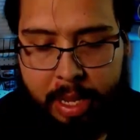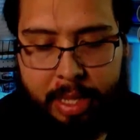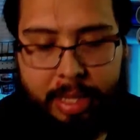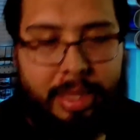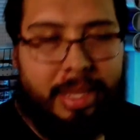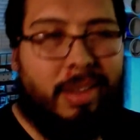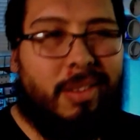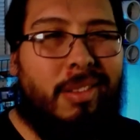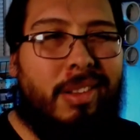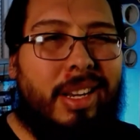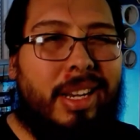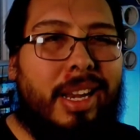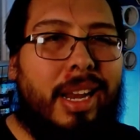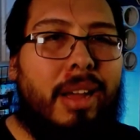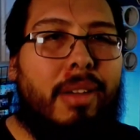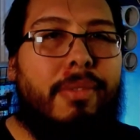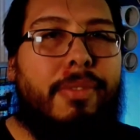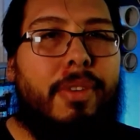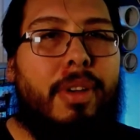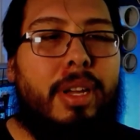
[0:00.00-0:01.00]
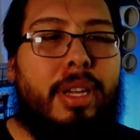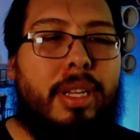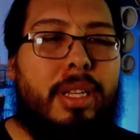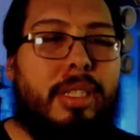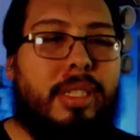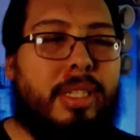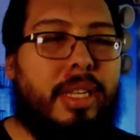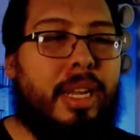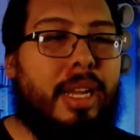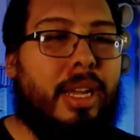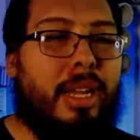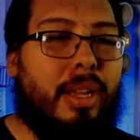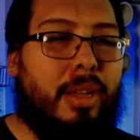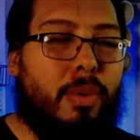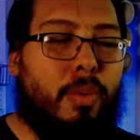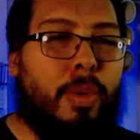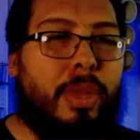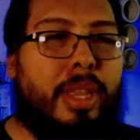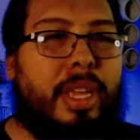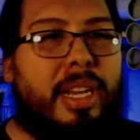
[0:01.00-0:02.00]
The only downfall is that
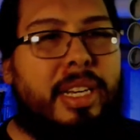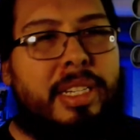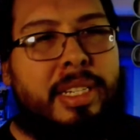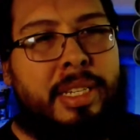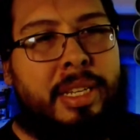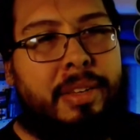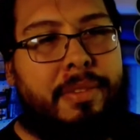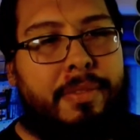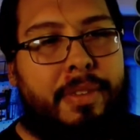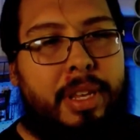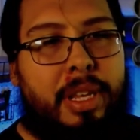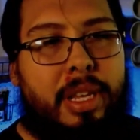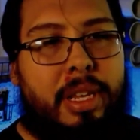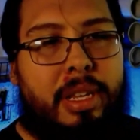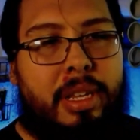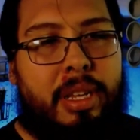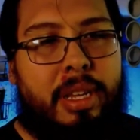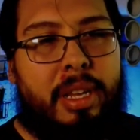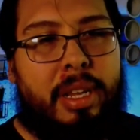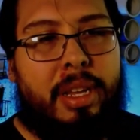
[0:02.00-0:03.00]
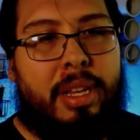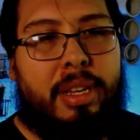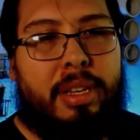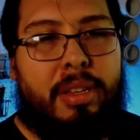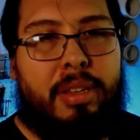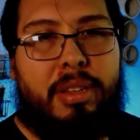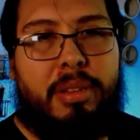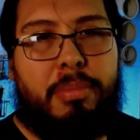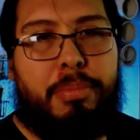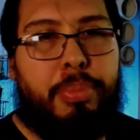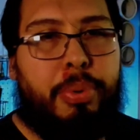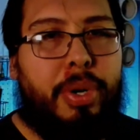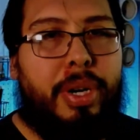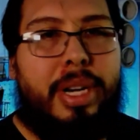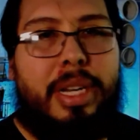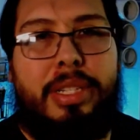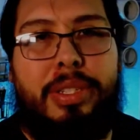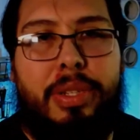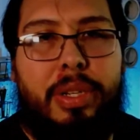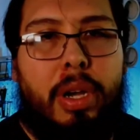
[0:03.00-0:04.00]
with HTV, you can print
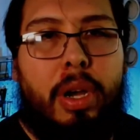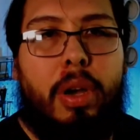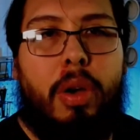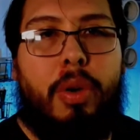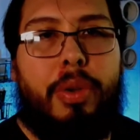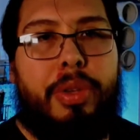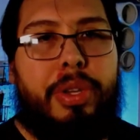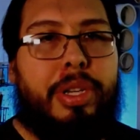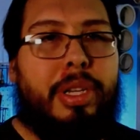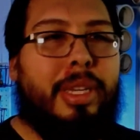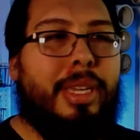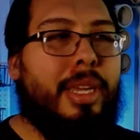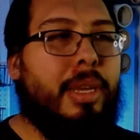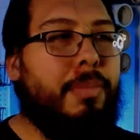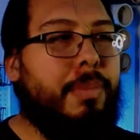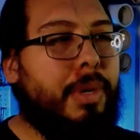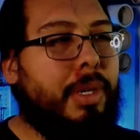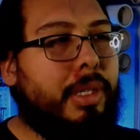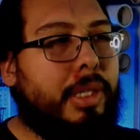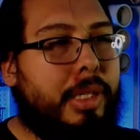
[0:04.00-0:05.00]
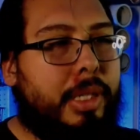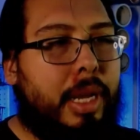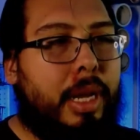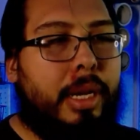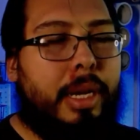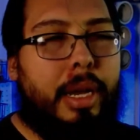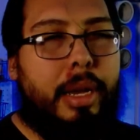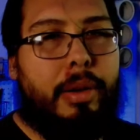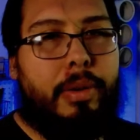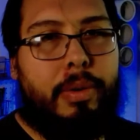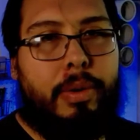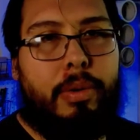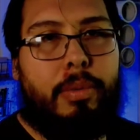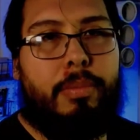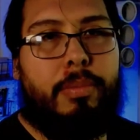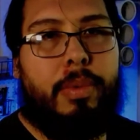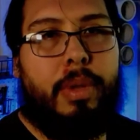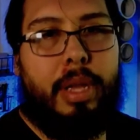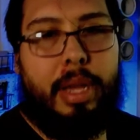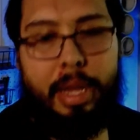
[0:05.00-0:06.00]
as you go. You can keep it in stock at
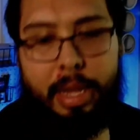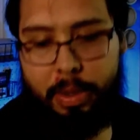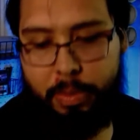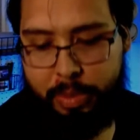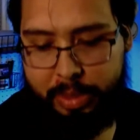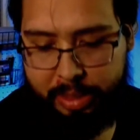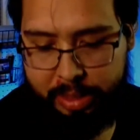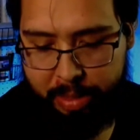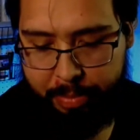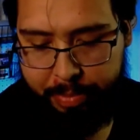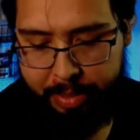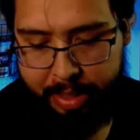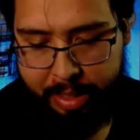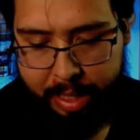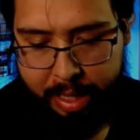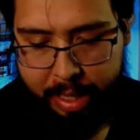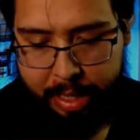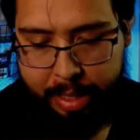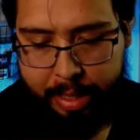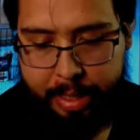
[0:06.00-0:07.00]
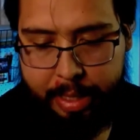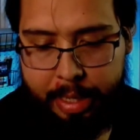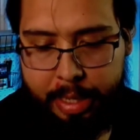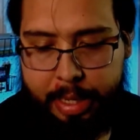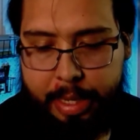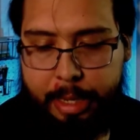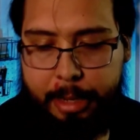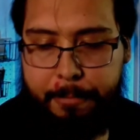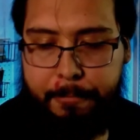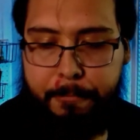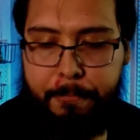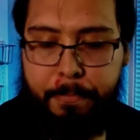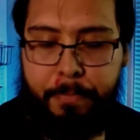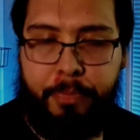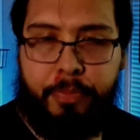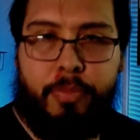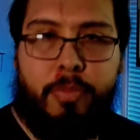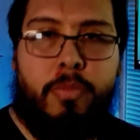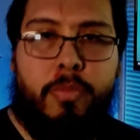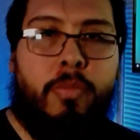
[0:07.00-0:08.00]
home. And with something like the
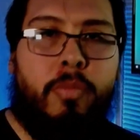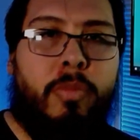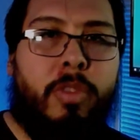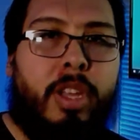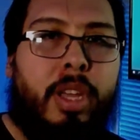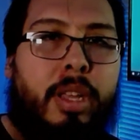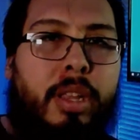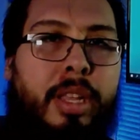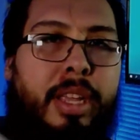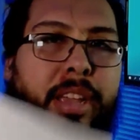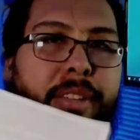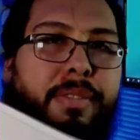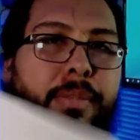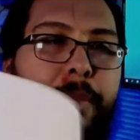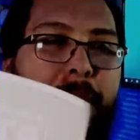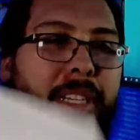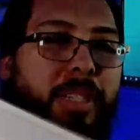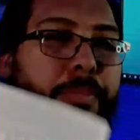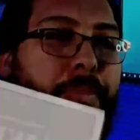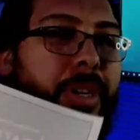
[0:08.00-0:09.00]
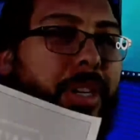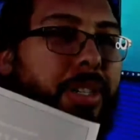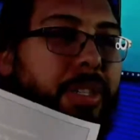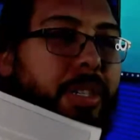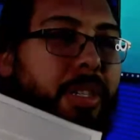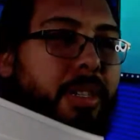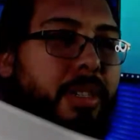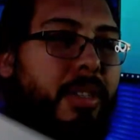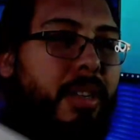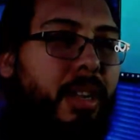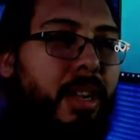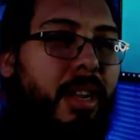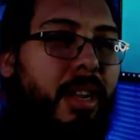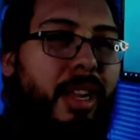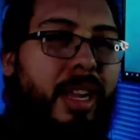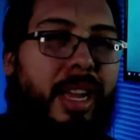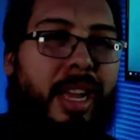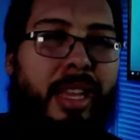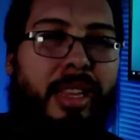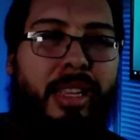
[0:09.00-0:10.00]
FM Expressions,
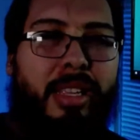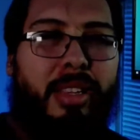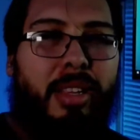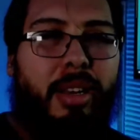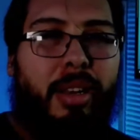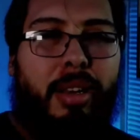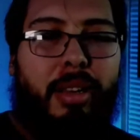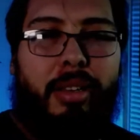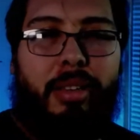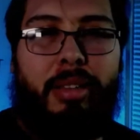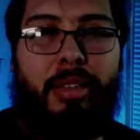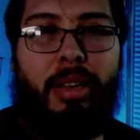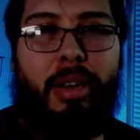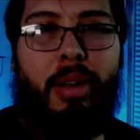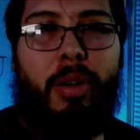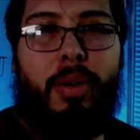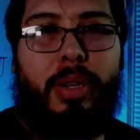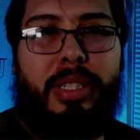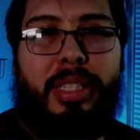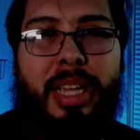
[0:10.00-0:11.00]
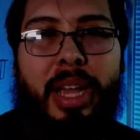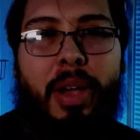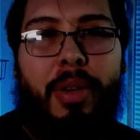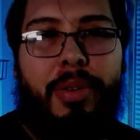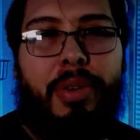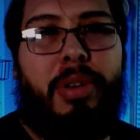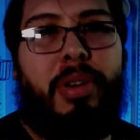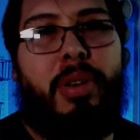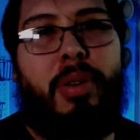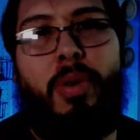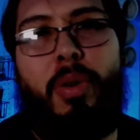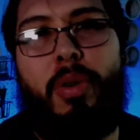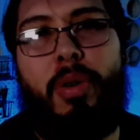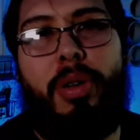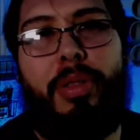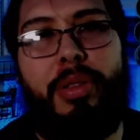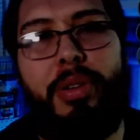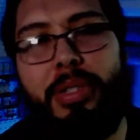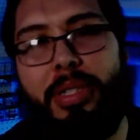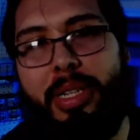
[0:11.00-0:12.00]
I think the lowest count you can order
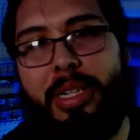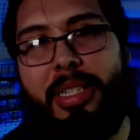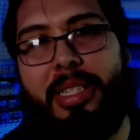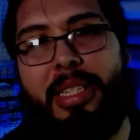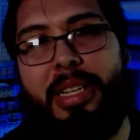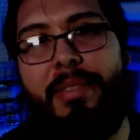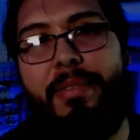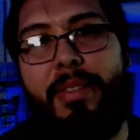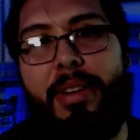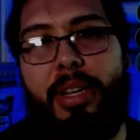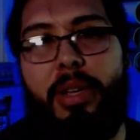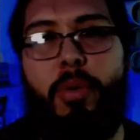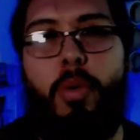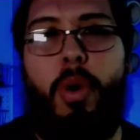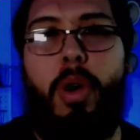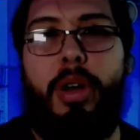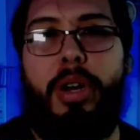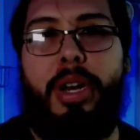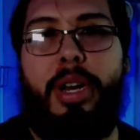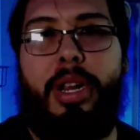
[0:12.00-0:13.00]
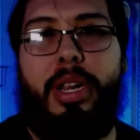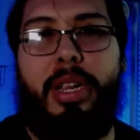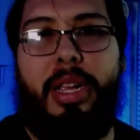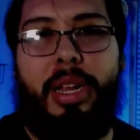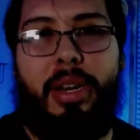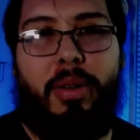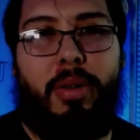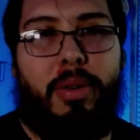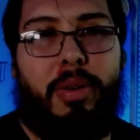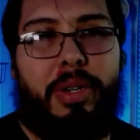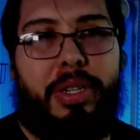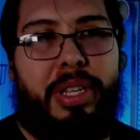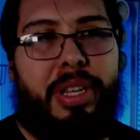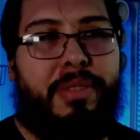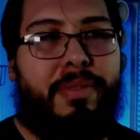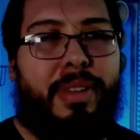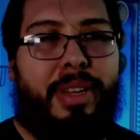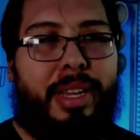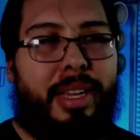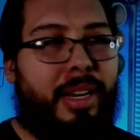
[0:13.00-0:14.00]
on there's like 70 quantity in order to
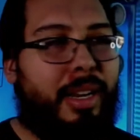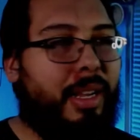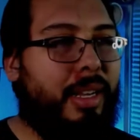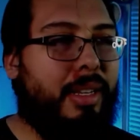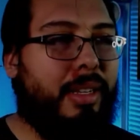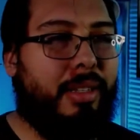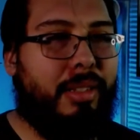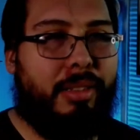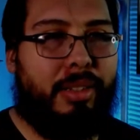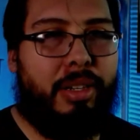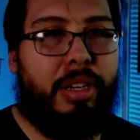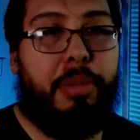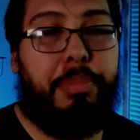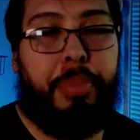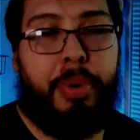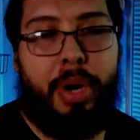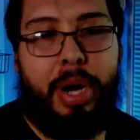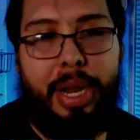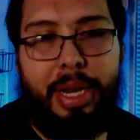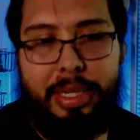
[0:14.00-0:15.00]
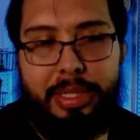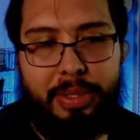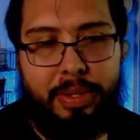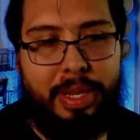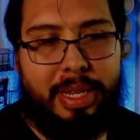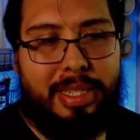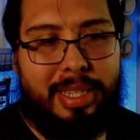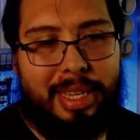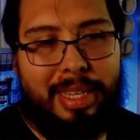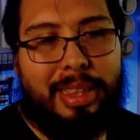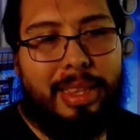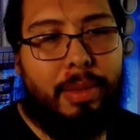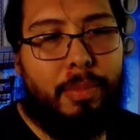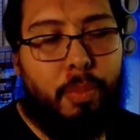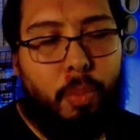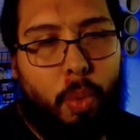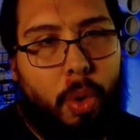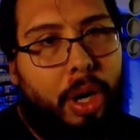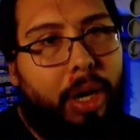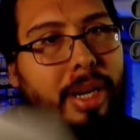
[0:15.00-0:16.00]
even get like a good price. So that's like the
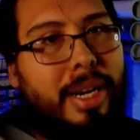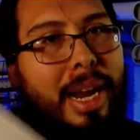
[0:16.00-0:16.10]
one